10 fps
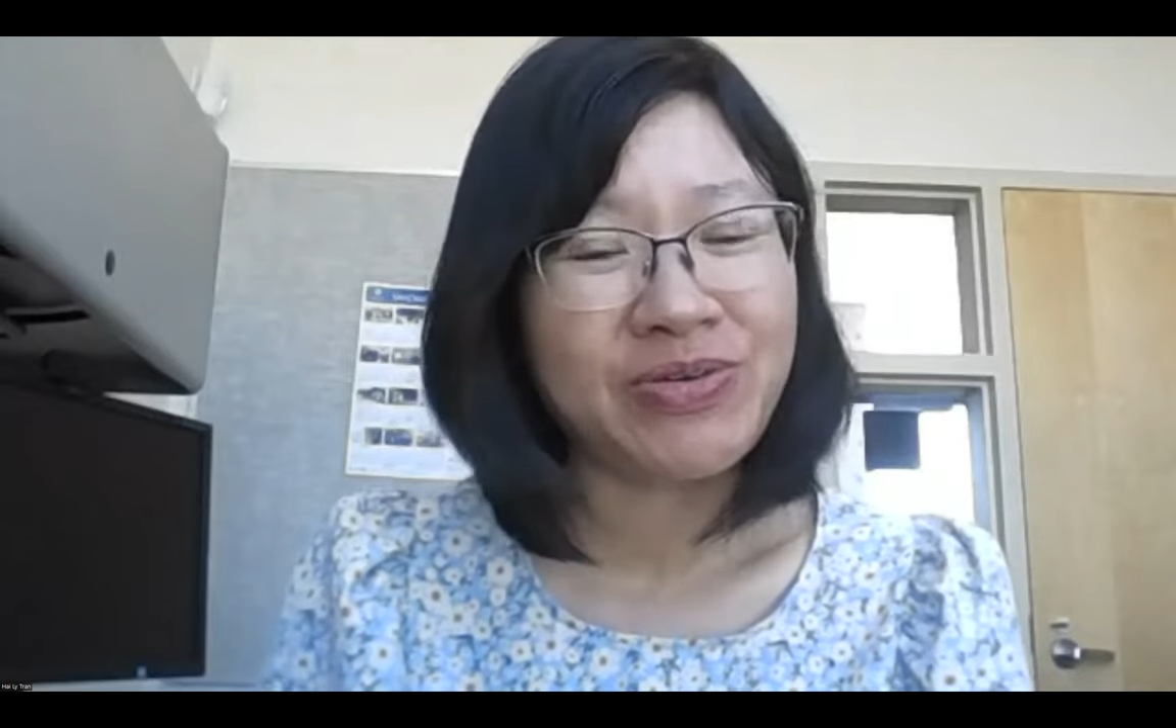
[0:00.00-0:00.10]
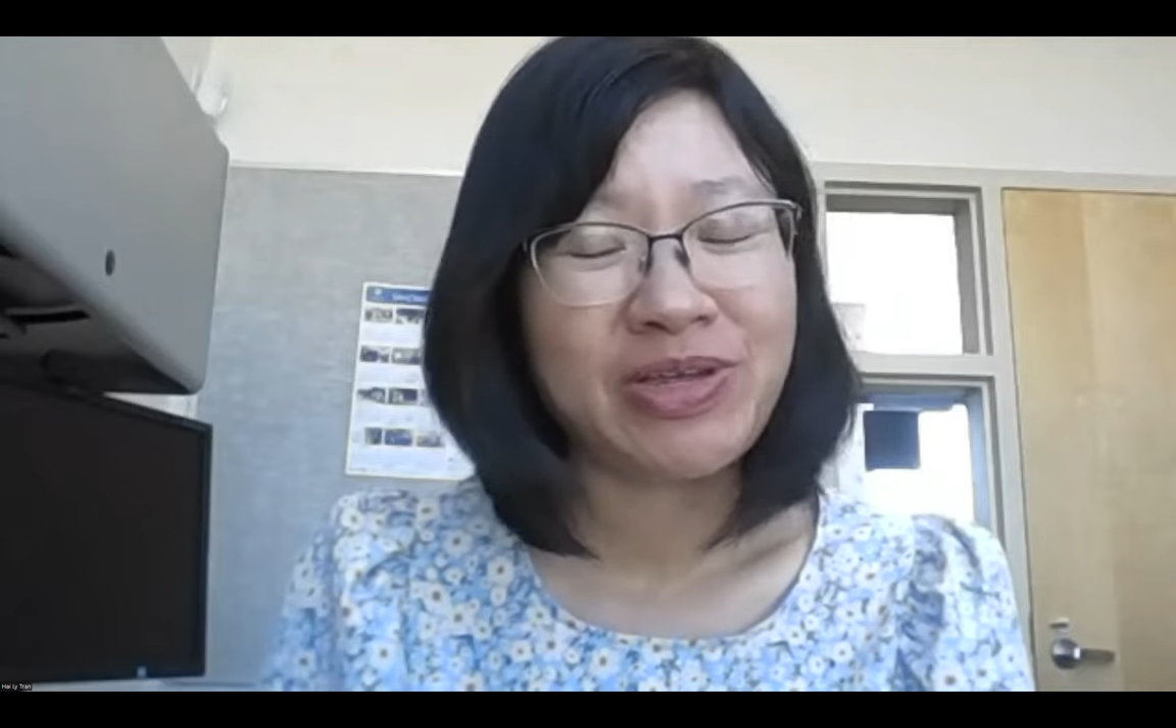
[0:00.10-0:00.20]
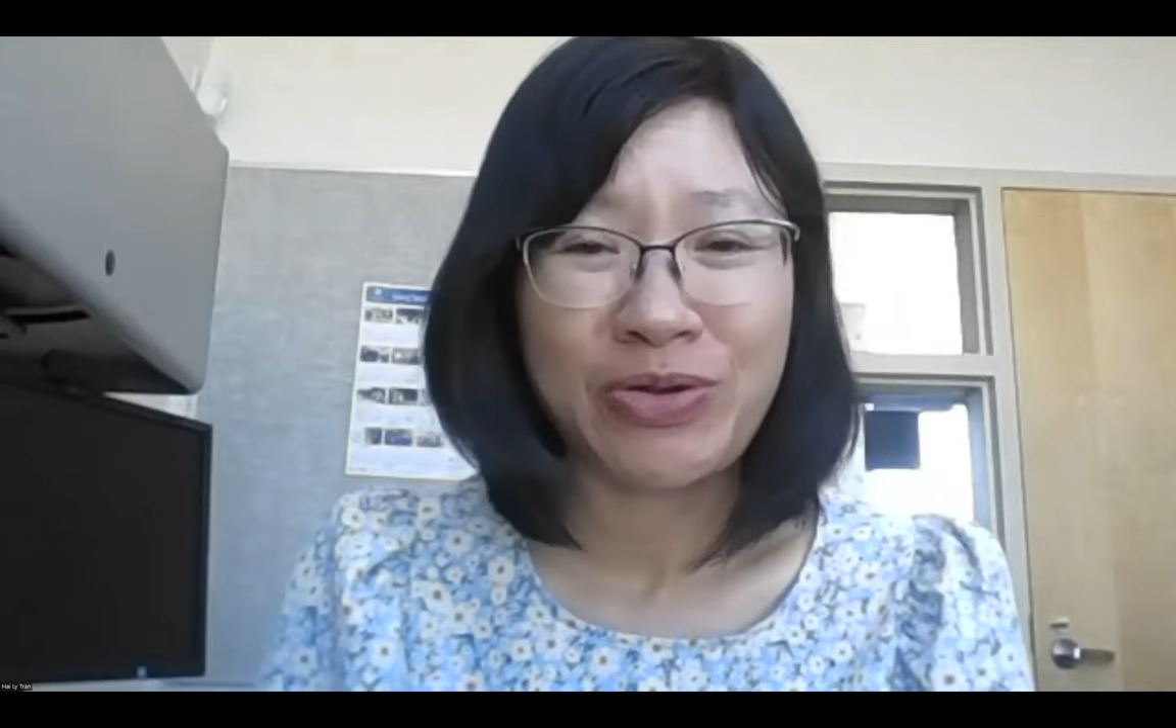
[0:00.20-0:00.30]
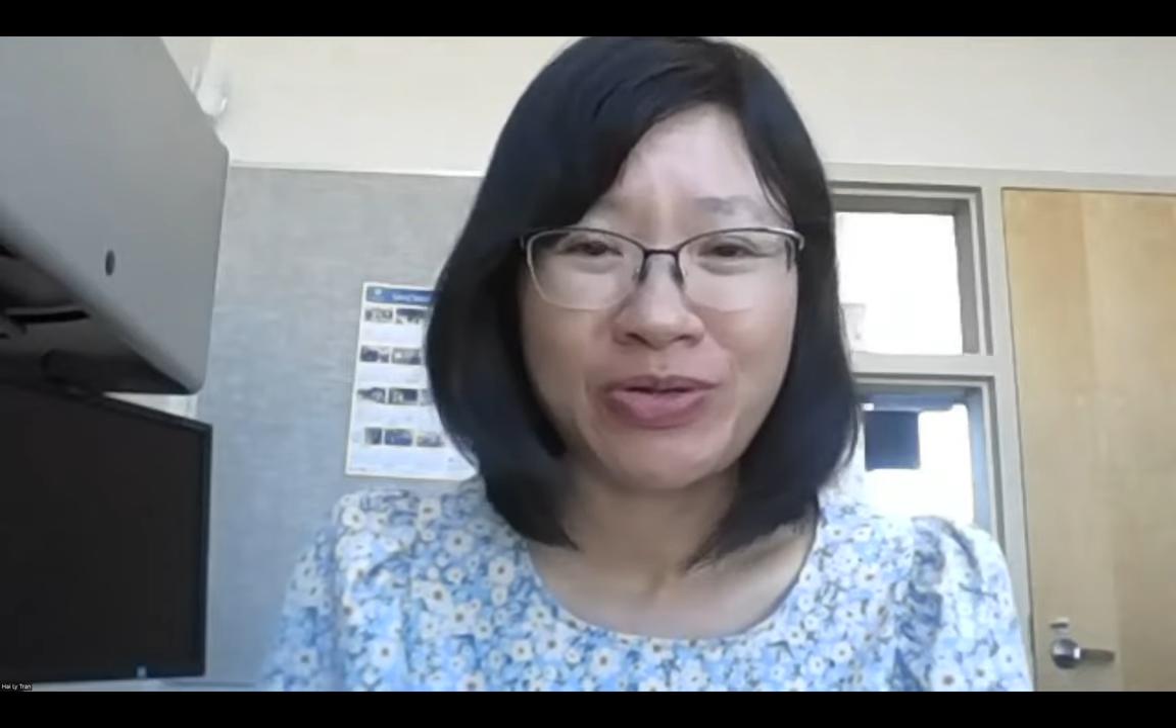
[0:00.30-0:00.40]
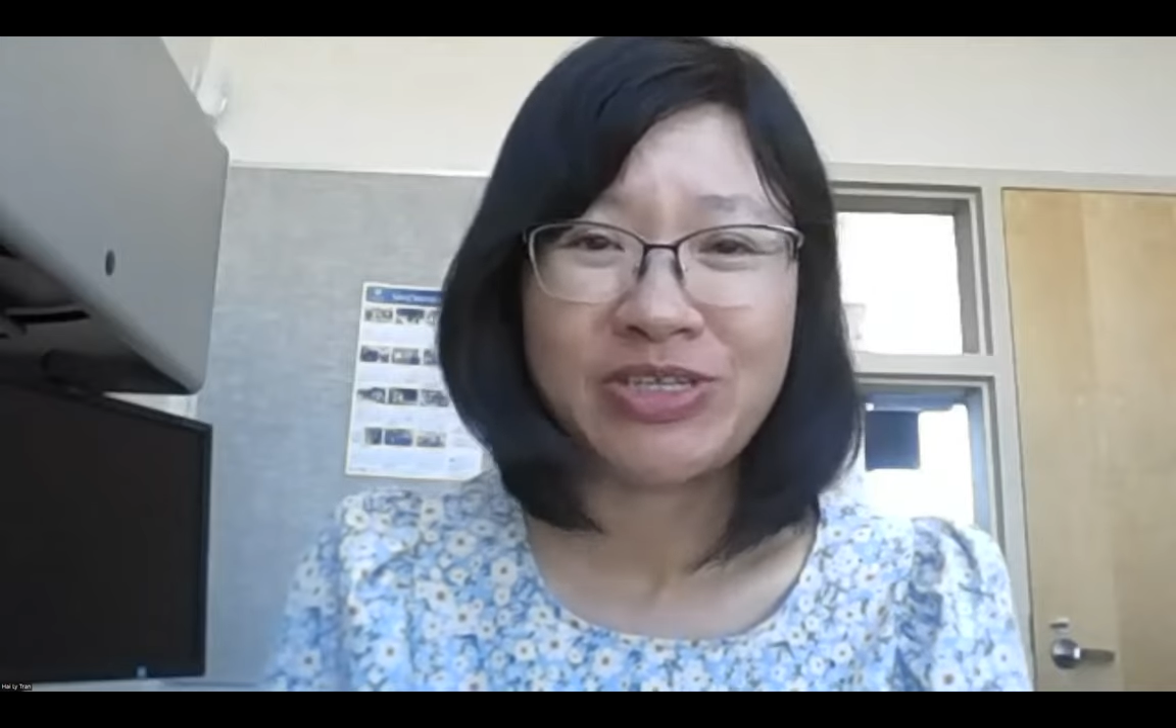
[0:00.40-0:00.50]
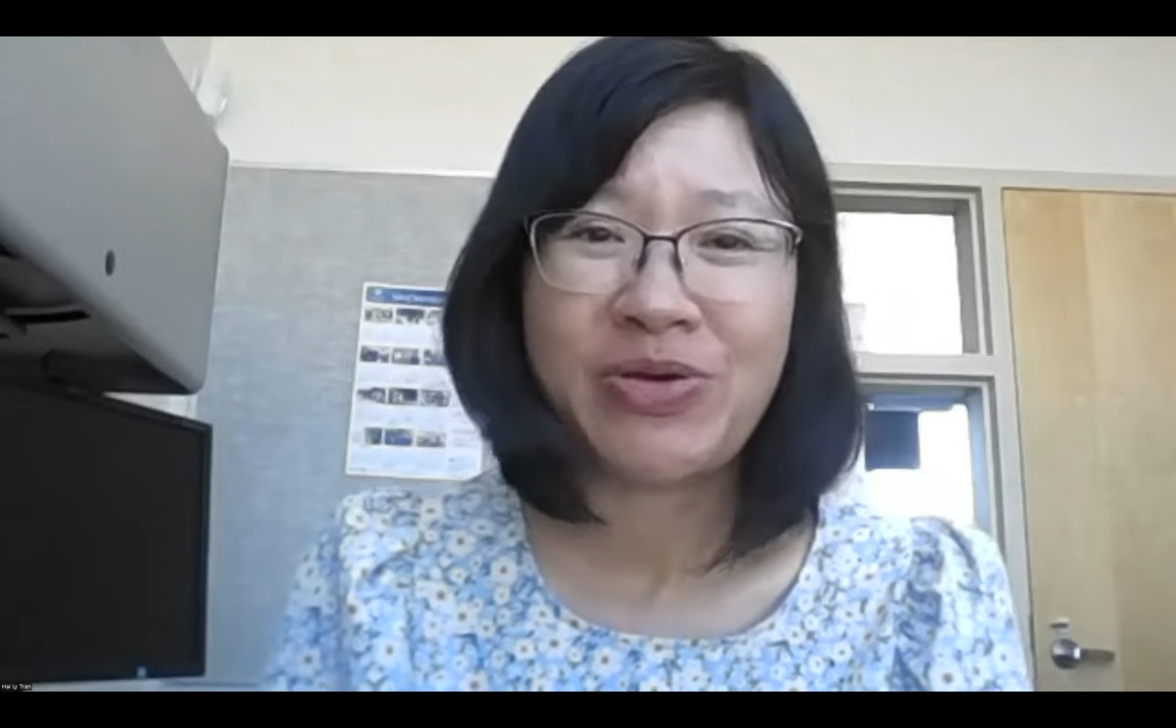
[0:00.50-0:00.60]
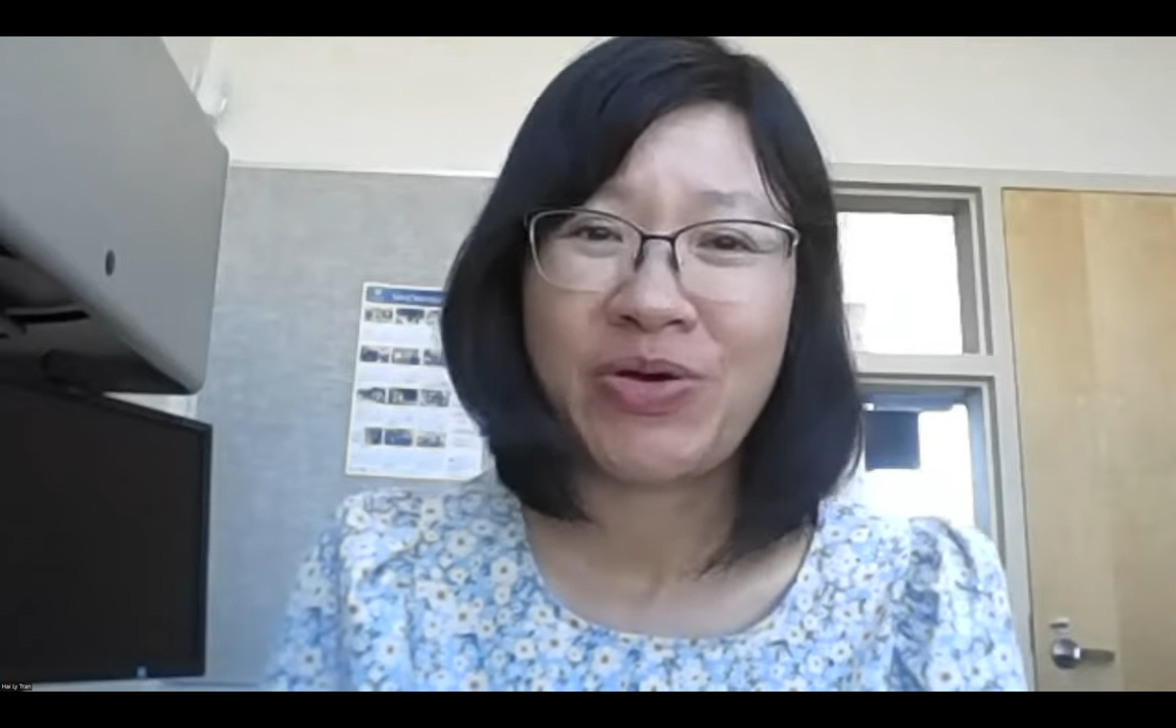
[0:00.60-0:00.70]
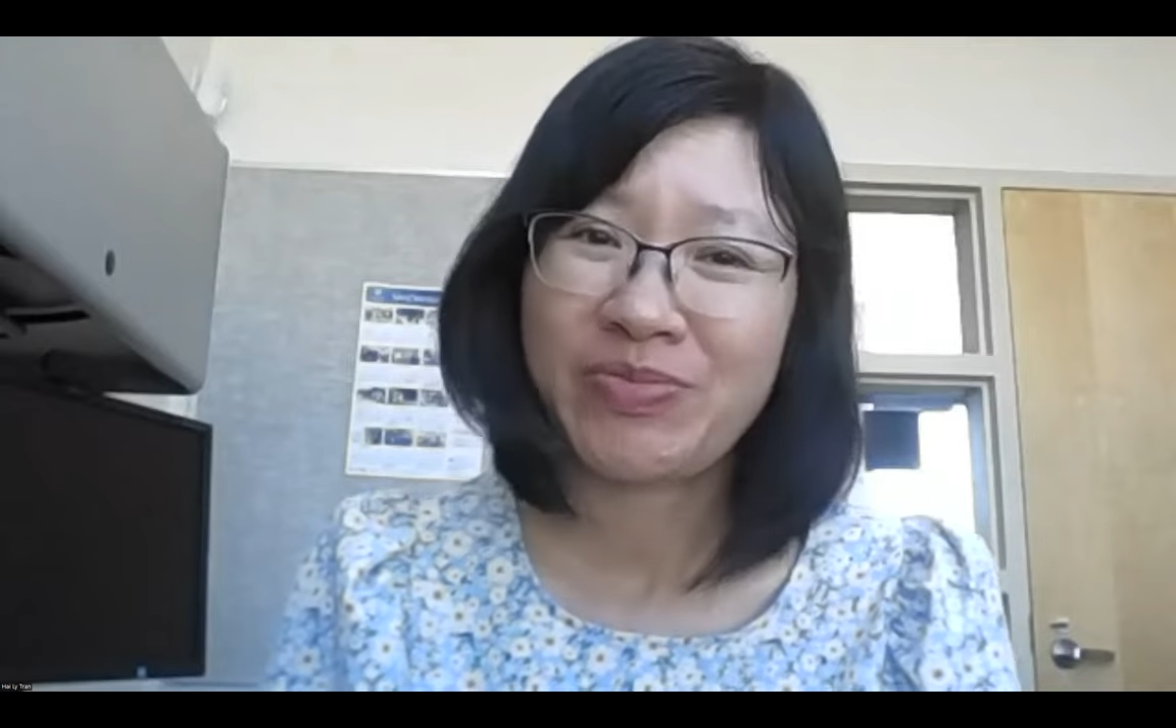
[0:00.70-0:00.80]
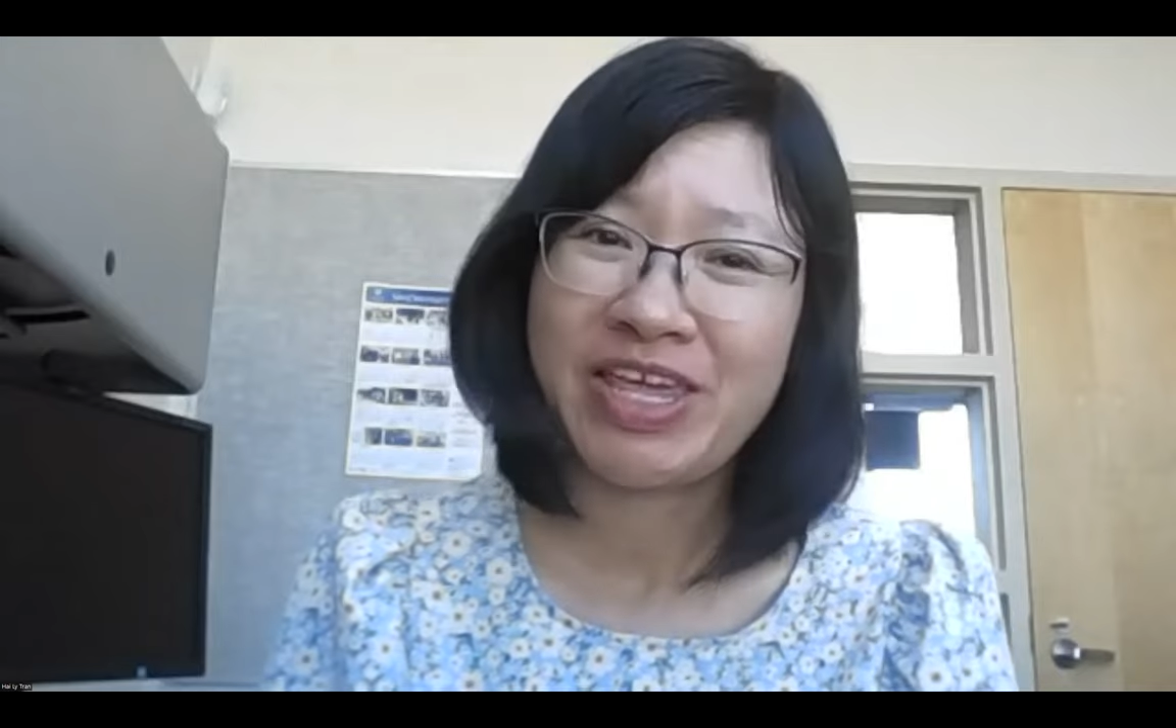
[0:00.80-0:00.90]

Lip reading: and also hope